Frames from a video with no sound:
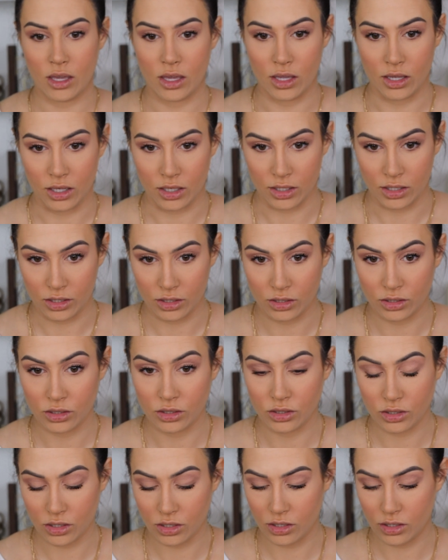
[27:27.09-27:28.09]

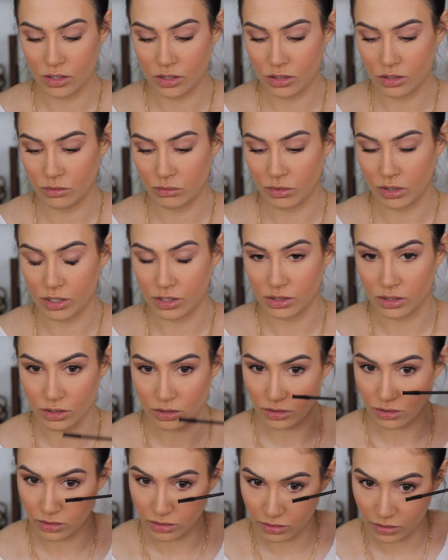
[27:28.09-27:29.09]
and because
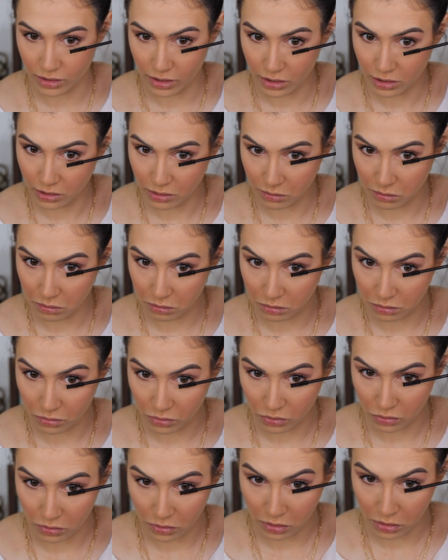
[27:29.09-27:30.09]
this is like
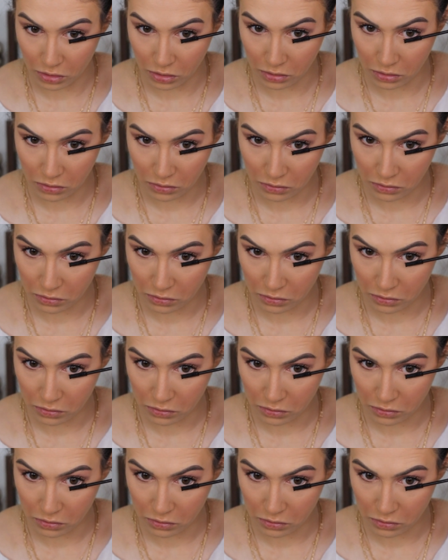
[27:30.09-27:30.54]
more,